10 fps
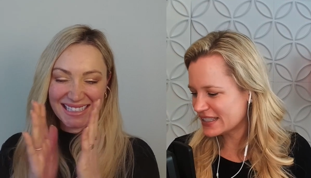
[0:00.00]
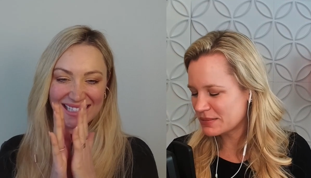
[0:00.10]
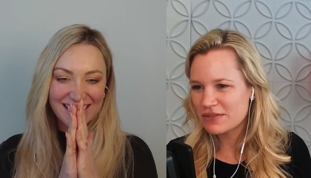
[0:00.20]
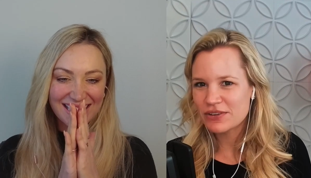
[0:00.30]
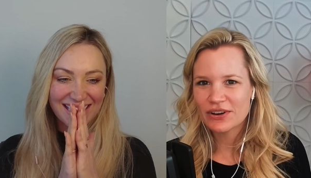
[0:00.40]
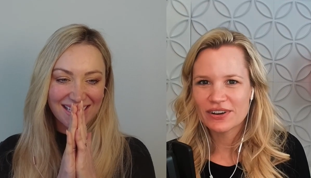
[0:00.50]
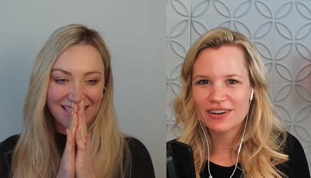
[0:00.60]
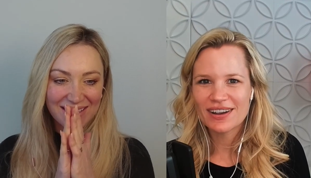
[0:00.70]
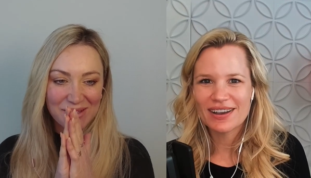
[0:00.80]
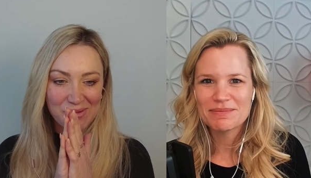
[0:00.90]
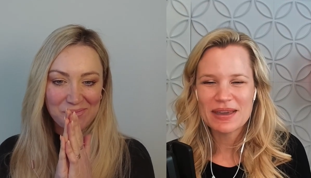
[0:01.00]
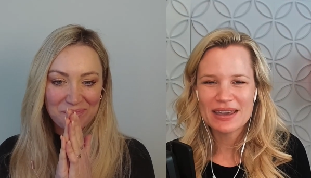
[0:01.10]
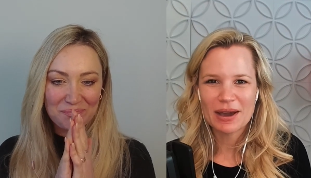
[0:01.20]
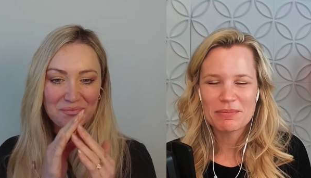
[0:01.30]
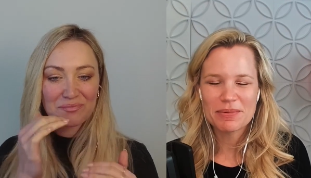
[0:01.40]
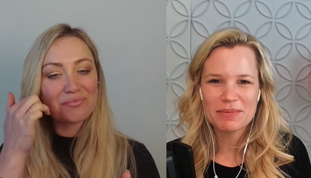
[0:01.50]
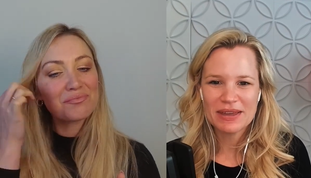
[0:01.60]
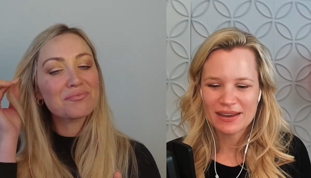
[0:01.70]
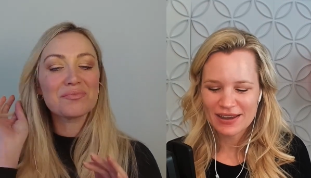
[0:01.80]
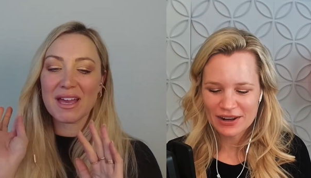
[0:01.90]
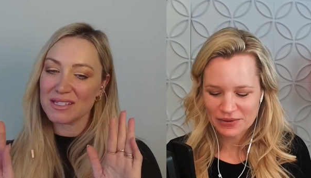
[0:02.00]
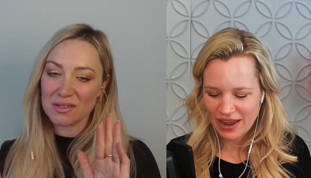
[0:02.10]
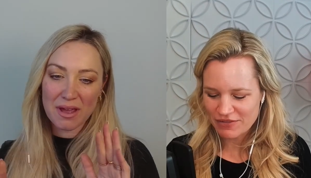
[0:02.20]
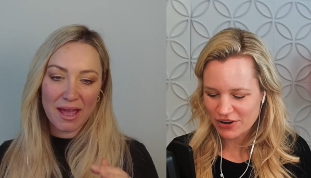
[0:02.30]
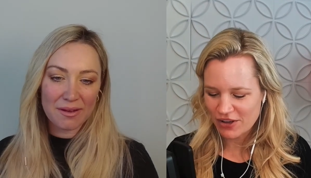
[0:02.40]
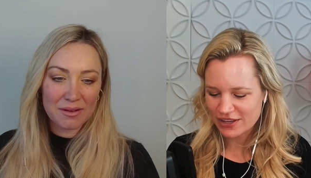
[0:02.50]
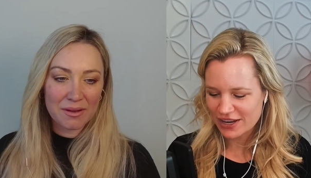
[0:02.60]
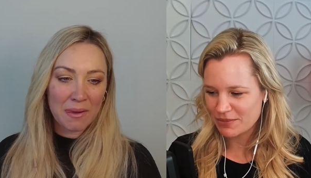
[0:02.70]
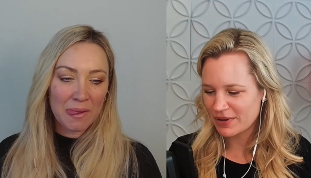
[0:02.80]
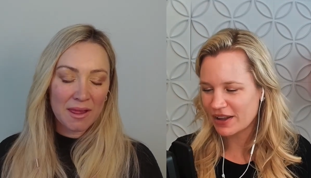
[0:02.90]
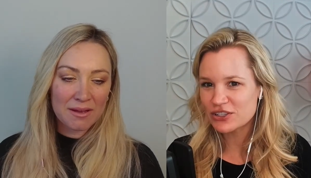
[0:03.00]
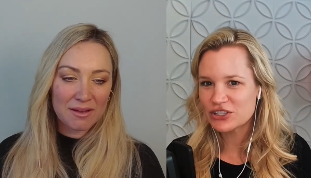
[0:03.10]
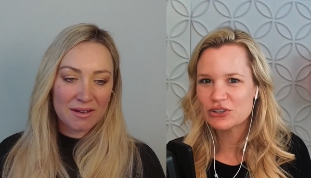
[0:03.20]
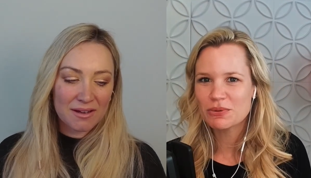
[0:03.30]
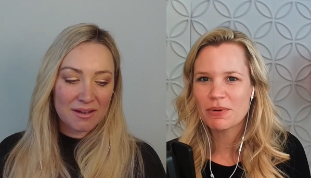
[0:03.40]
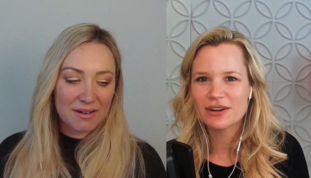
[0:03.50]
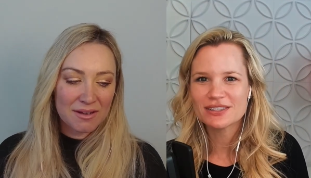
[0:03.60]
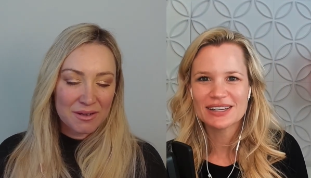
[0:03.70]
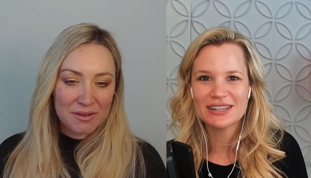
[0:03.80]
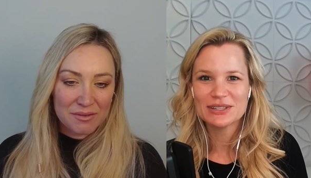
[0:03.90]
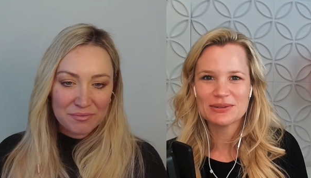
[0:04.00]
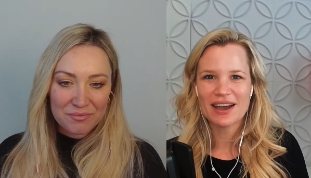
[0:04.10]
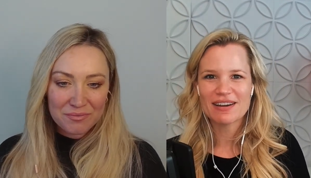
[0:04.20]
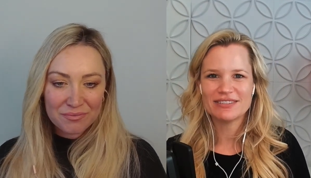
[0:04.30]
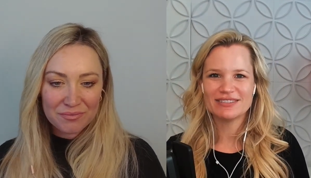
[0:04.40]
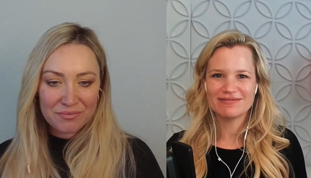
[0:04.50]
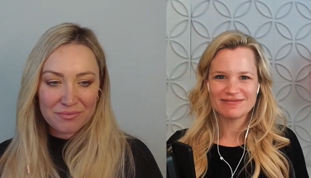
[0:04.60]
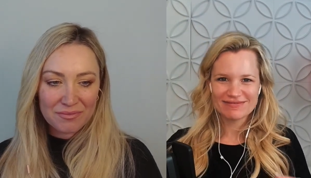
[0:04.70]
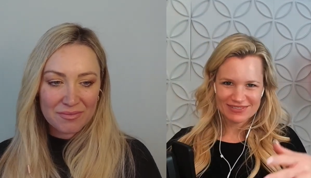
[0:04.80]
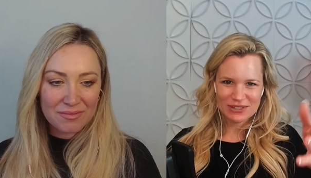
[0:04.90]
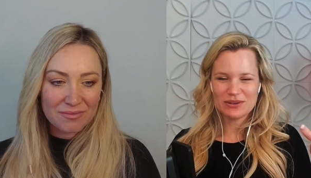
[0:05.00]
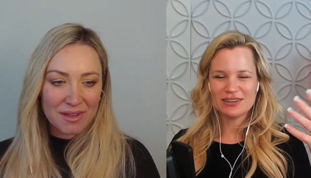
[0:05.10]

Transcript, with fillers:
Speaker 1: some of your makeup. Uh, I don't okay. have it all here, but I'll just do the parts that I do have and you